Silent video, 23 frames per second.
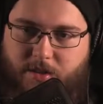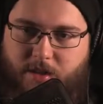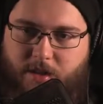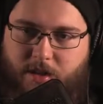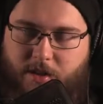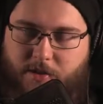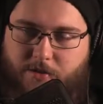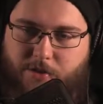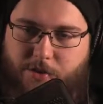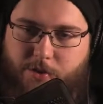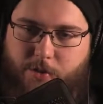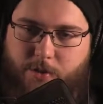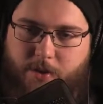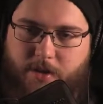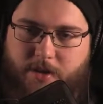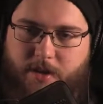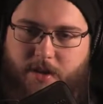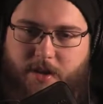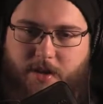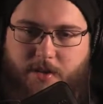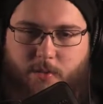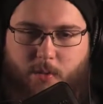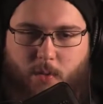interview we
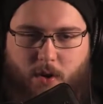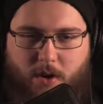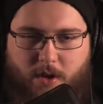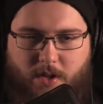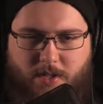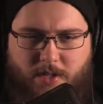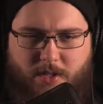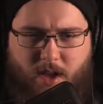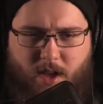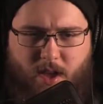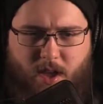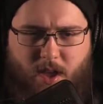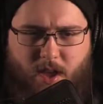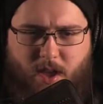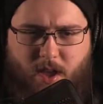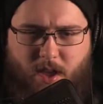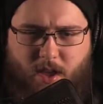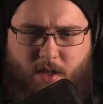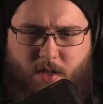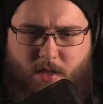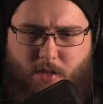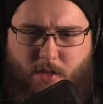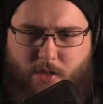did was
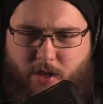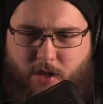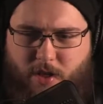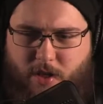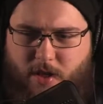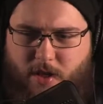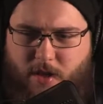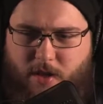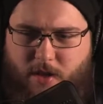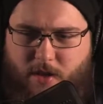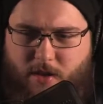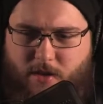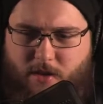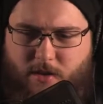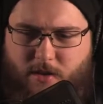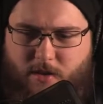the